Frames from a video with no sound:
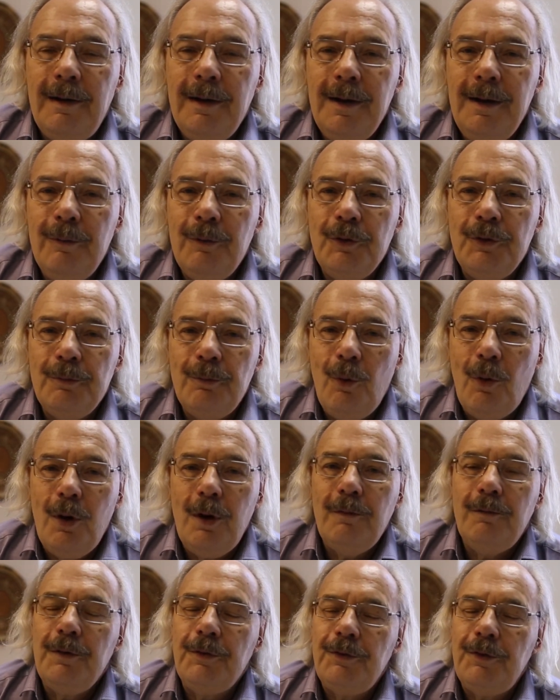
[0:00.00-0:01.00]
it was
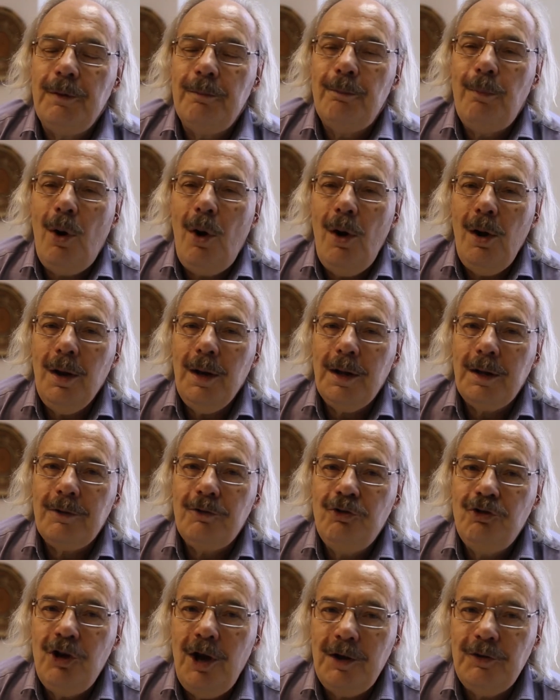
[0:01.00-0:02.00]
more of a
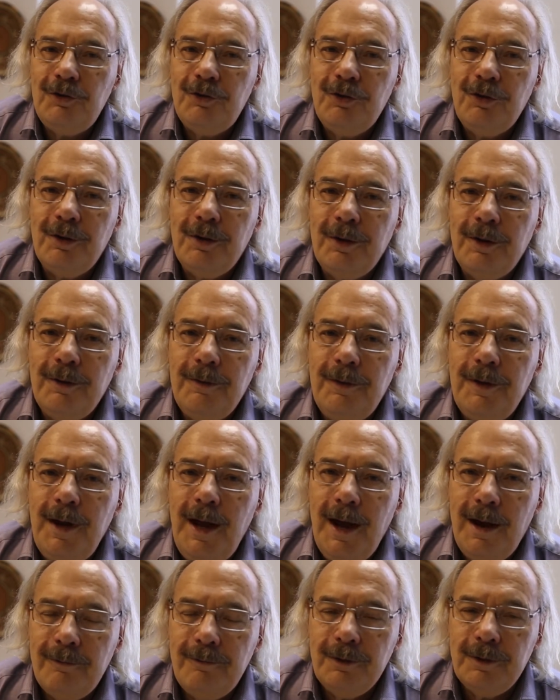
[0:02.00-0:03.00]
symbolic gesture,
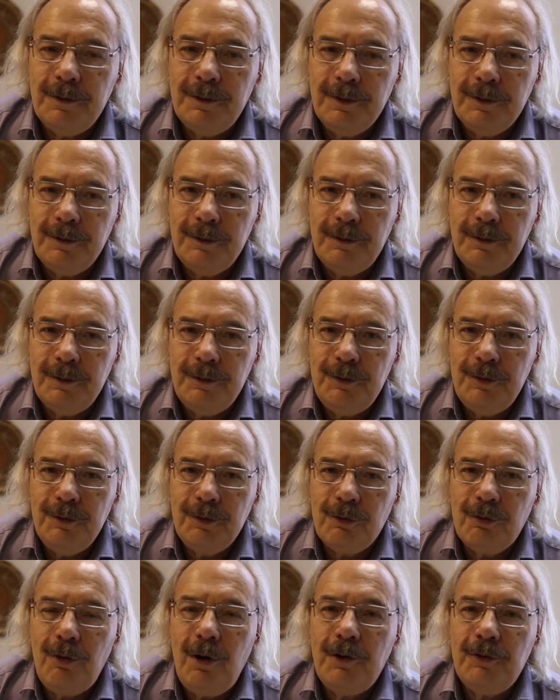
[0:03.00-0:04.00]
the effort to
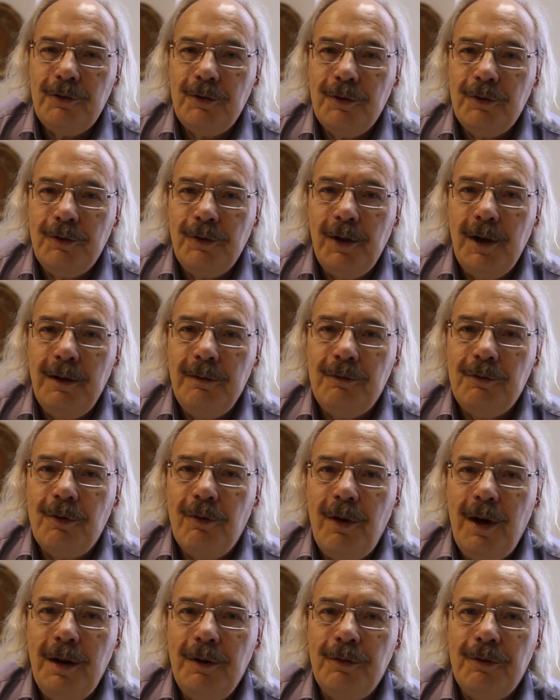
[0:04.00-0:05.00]
crush the slave
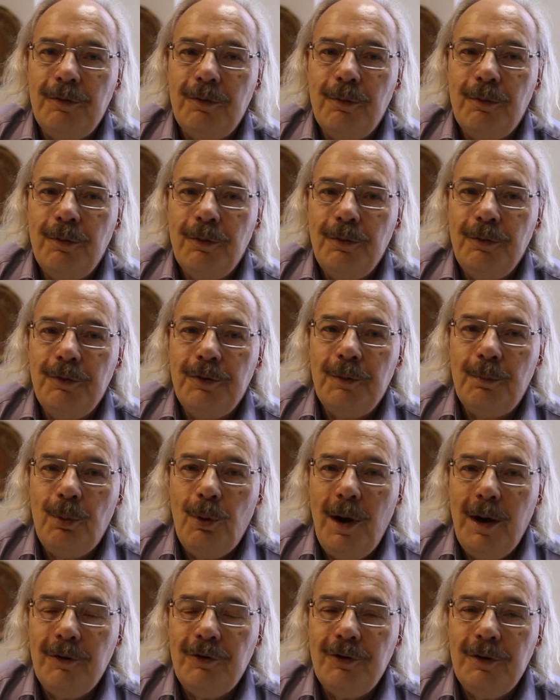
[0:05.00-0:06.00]
trade through
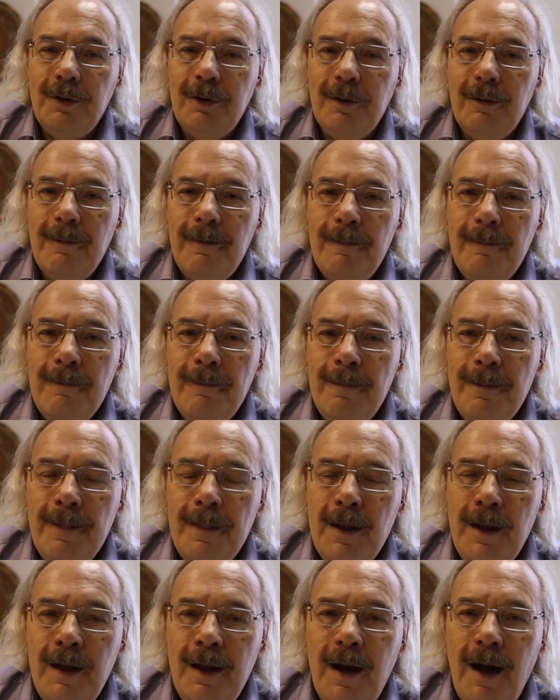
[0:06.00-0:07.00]
suppression.
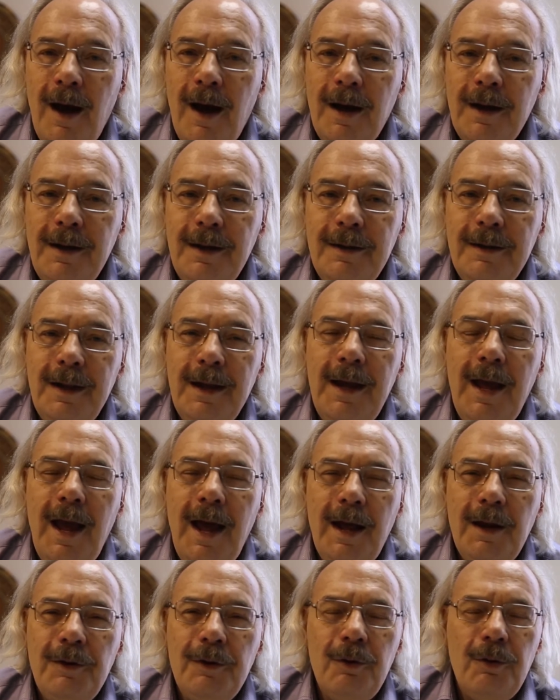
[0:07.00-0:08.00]
In the
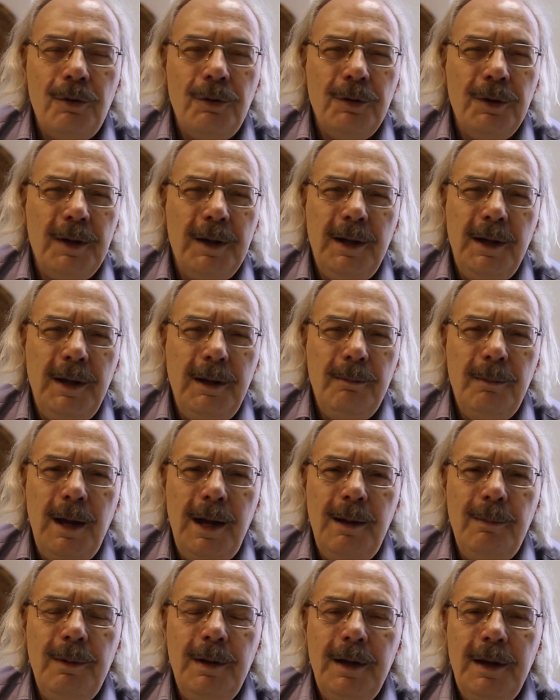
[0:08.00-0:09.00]
end, only
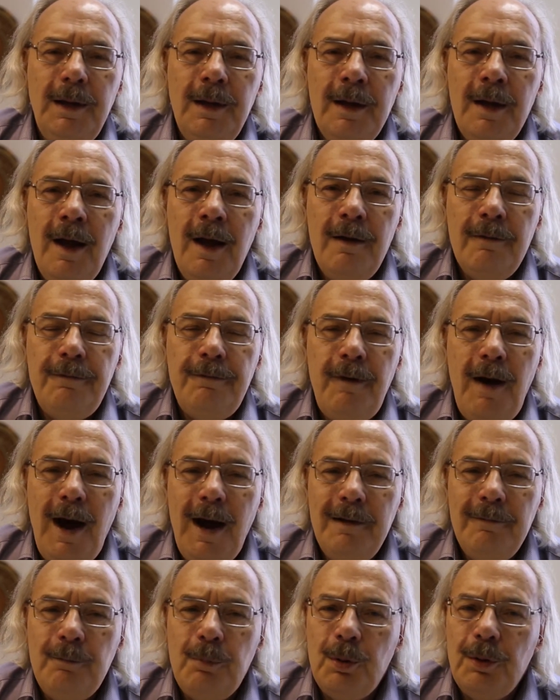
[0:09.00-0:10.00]
maybe
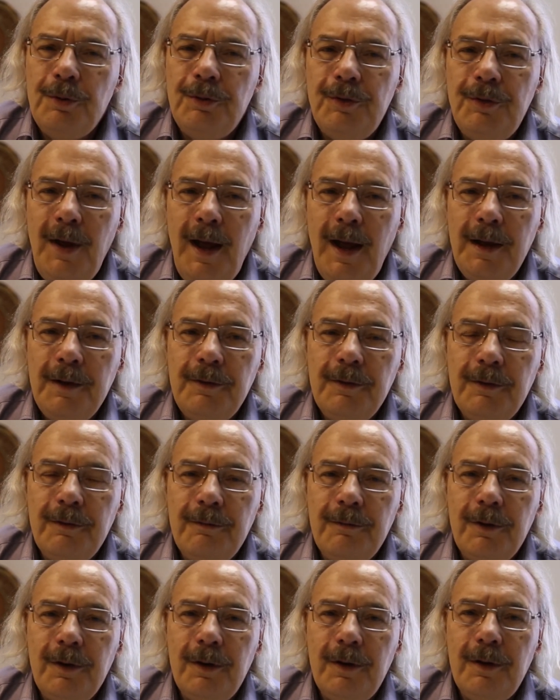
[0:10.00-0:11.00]
5%
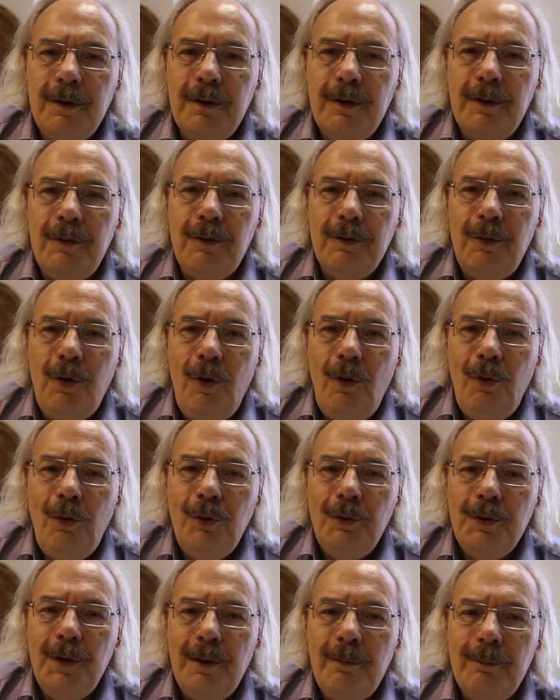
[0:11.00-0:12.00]
of the
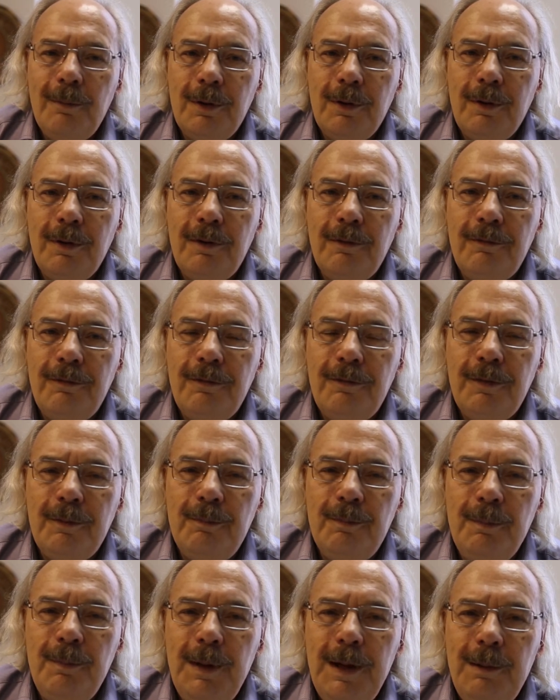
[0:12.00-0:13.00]
whole number of
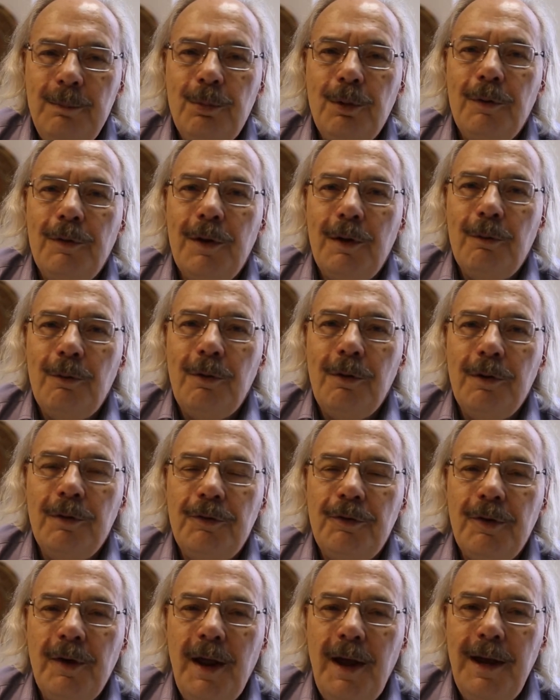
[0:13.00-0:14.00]
people that were
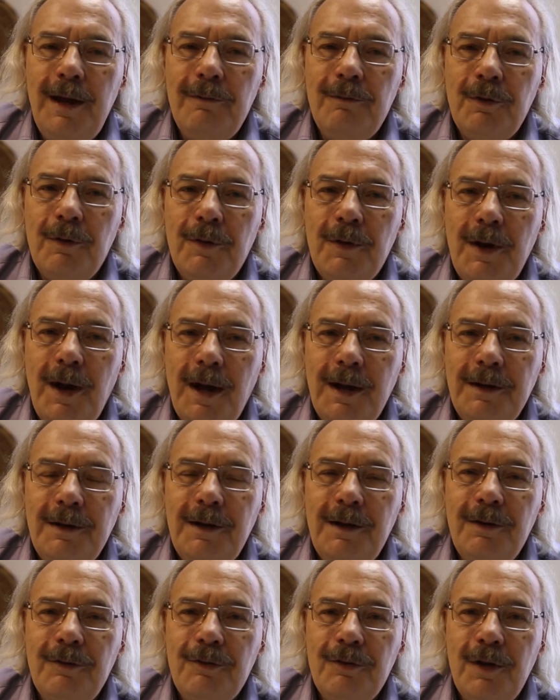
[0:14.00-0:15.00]
enslaved in the
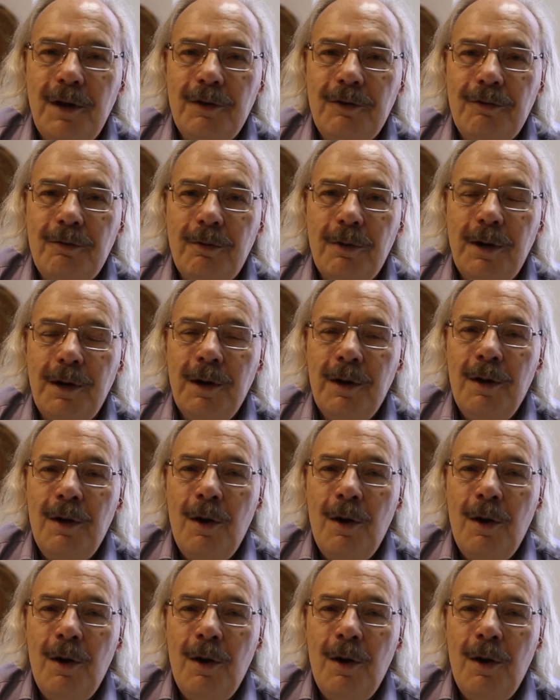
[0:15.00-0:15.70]
19th century